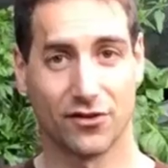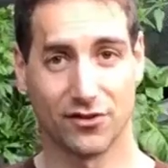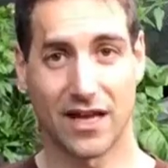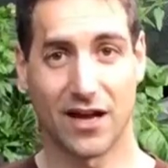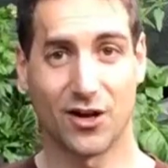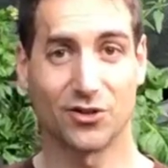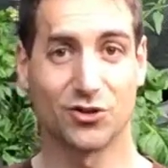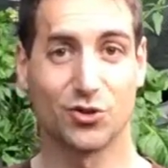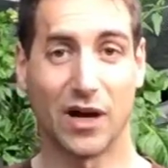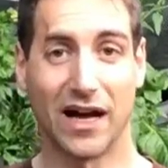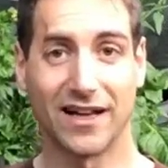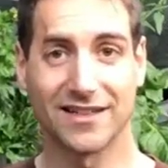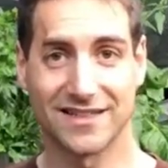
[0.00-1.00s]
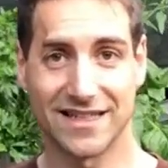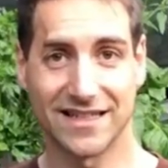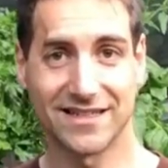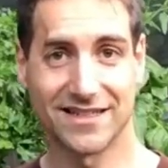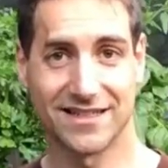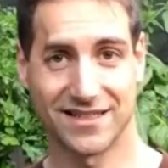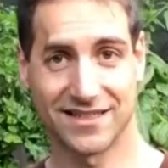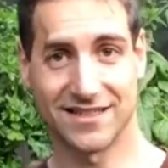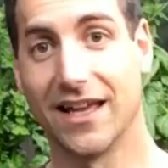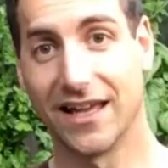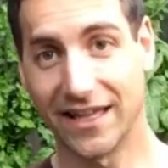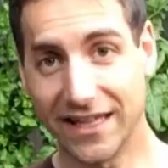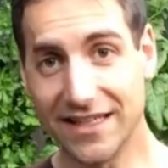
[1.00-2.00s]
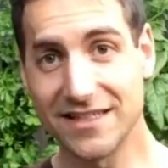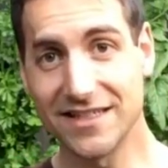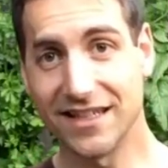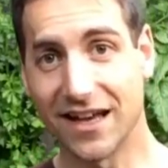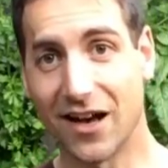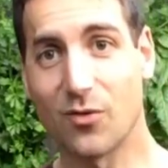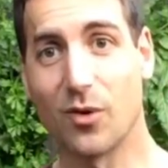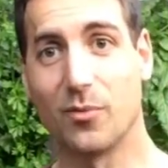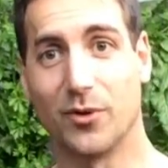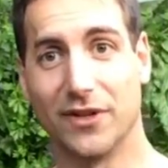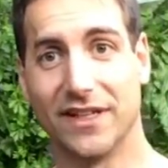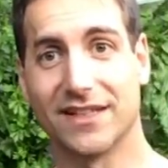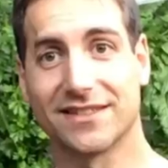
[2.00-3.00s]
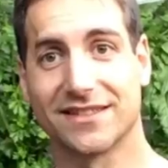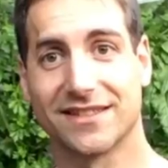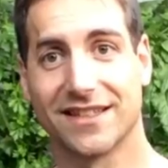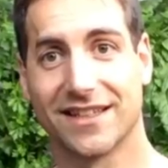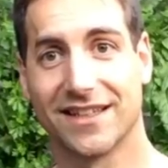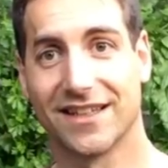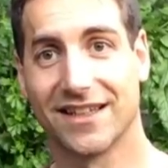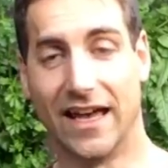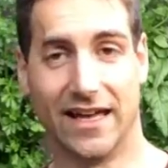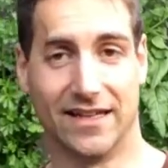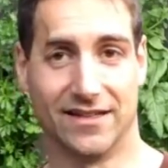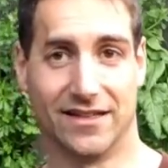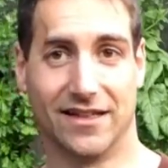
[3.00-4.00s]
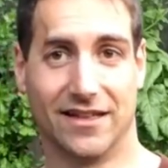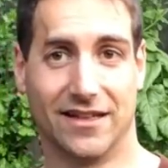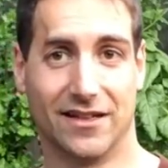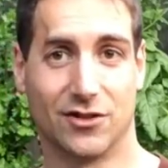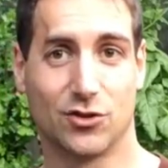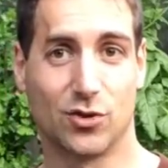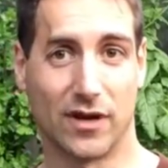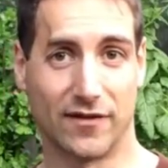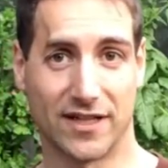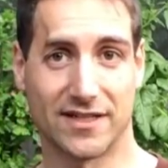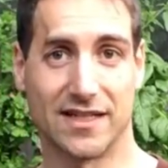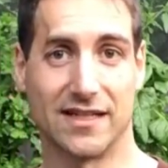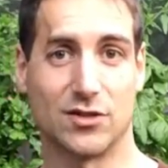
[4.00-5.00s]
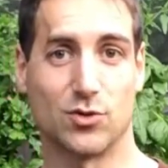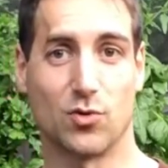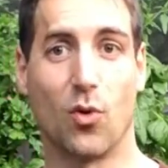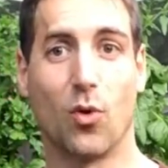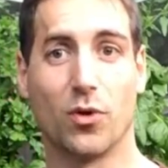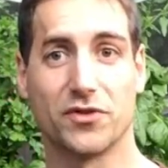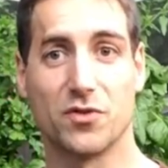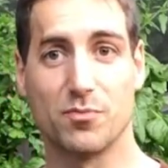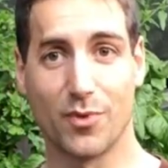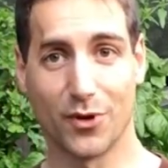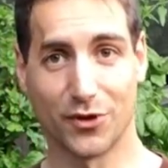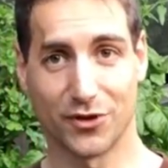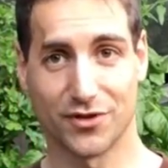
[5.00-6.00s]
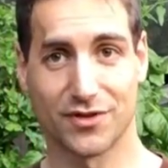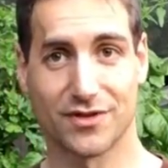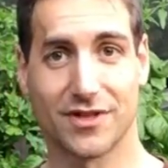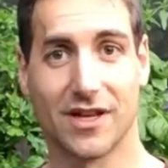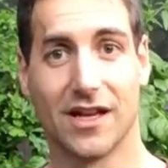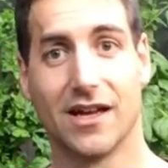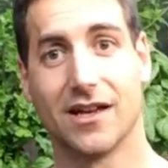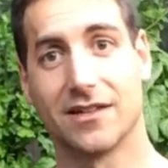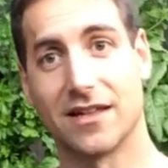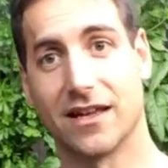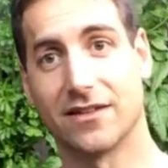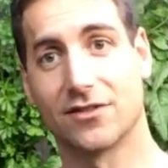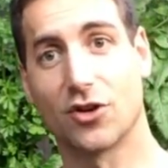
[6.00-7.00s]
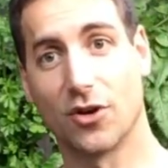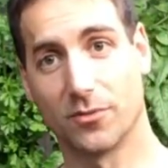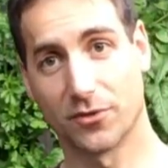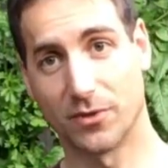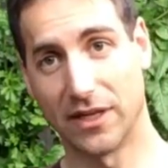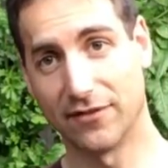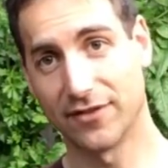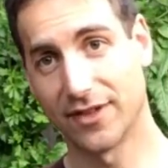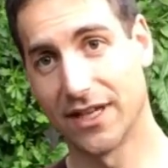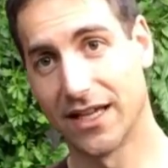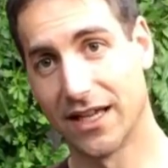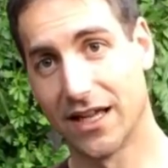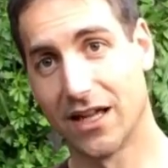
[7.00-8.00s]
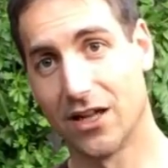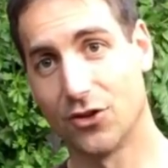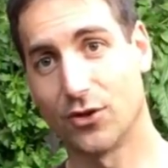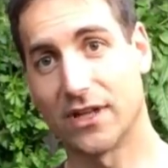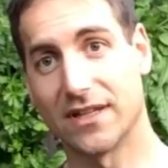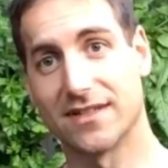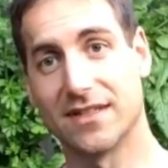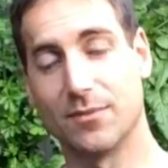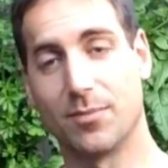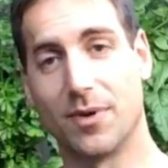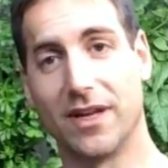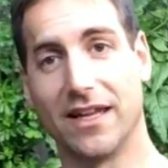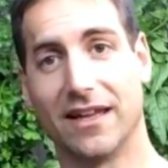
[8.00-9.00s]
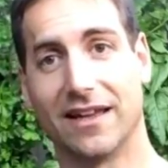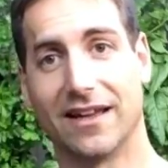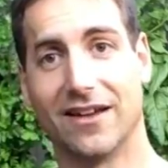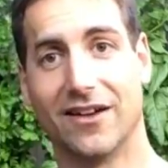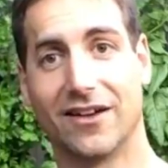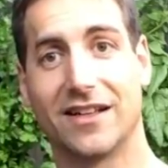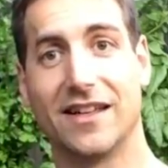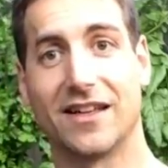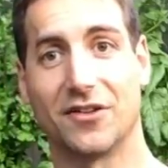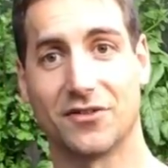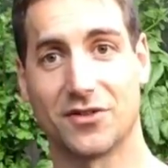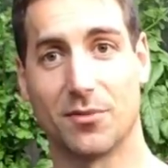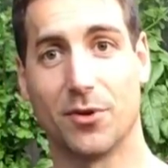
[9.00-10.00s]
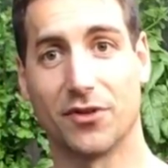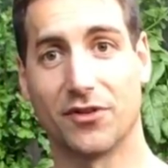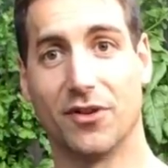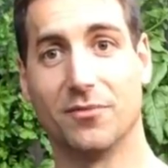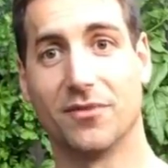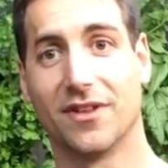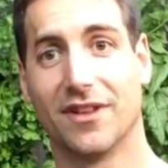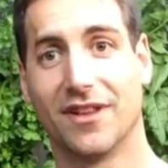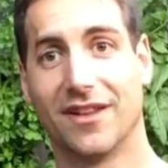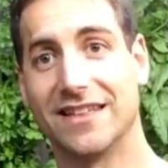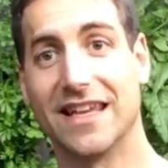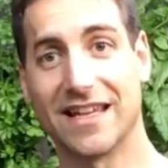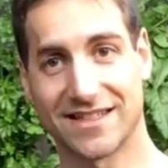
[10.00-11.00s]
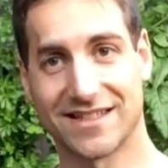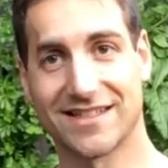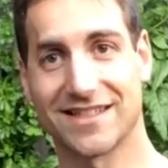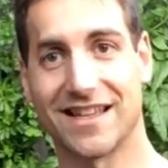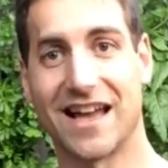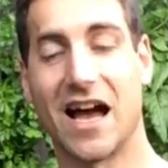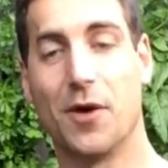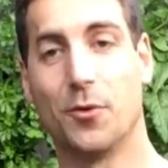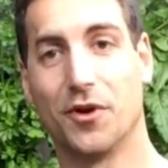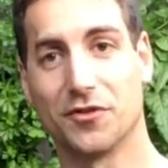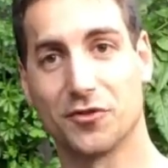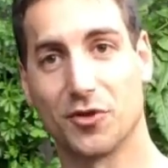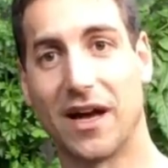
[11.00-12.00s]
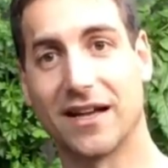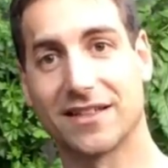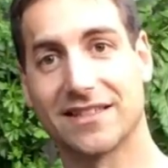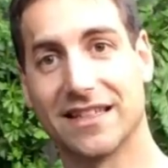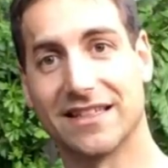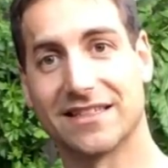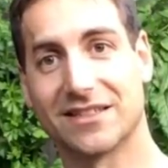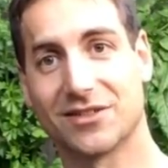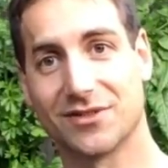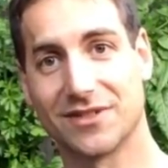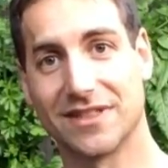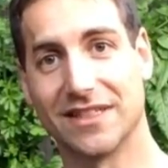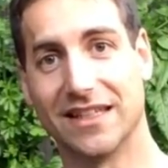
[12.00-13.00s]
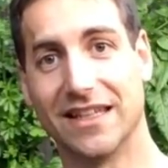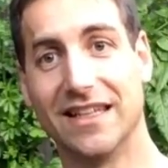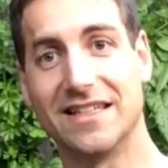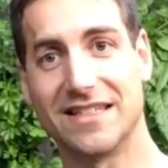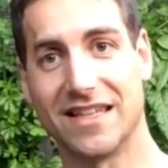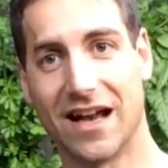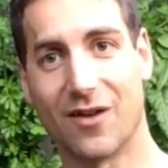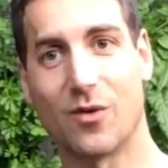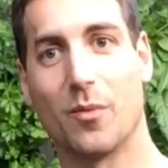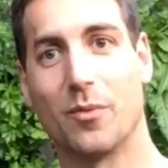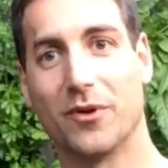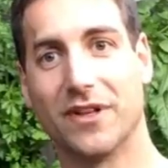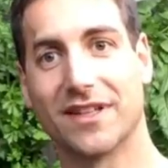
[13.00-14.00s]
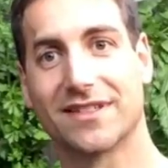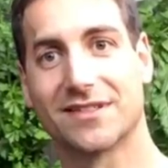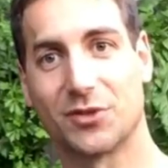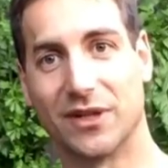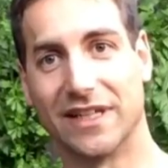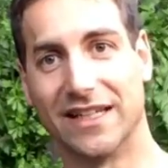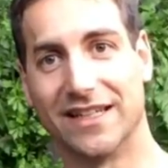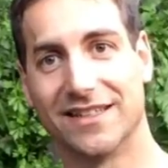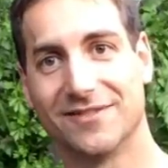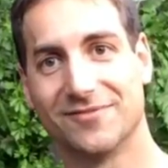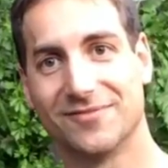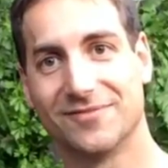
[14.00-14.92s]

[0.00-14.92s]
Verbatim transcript: So now to access easy aquaponics and to have access to all the bonus that comes with, you can simply uh, click on the bottom, yes, I want to access to the easy aquaponics training.